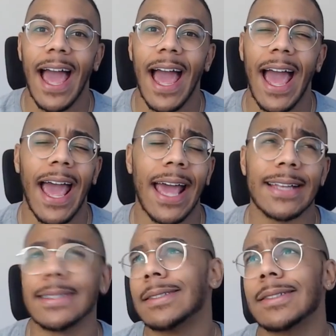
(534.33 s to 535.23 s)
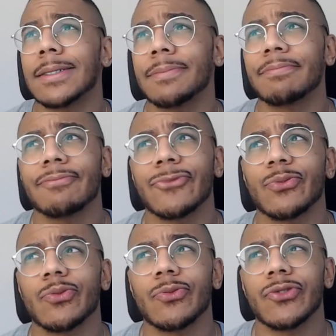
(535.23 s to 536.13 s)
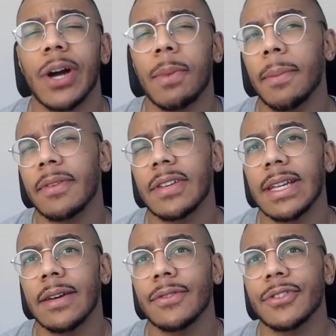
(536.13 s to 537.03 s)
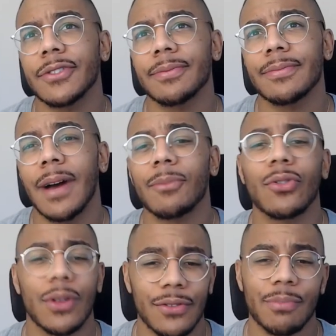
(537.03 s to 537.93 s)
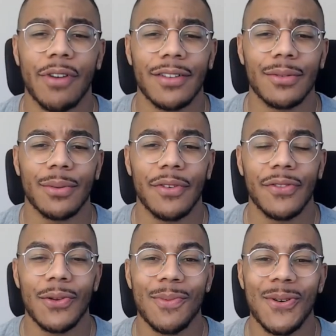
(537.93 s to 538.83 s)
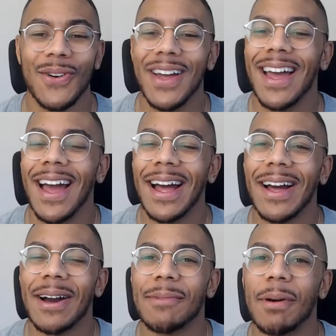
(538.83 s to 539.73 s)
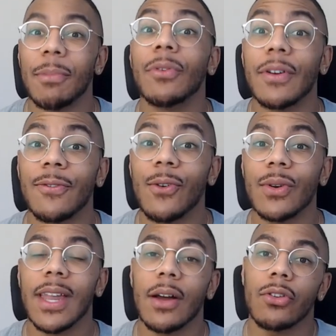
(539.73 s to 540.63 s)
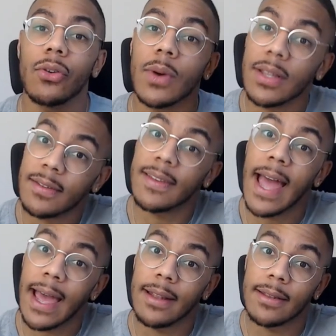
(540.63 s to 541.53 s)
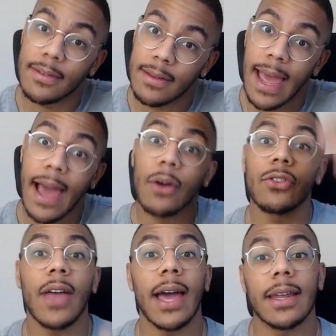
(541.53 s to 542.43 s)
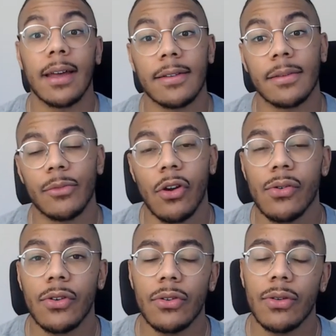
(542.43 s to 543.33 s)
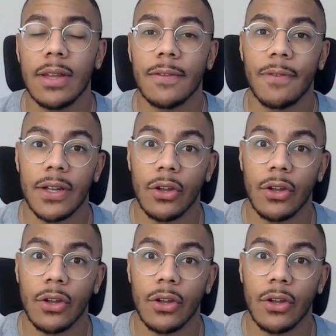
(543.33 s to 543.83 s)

and am I missing any others? I'm sure they'll surprise us with a few more. But moving forward now, you understand how to add a custom token. You need to find a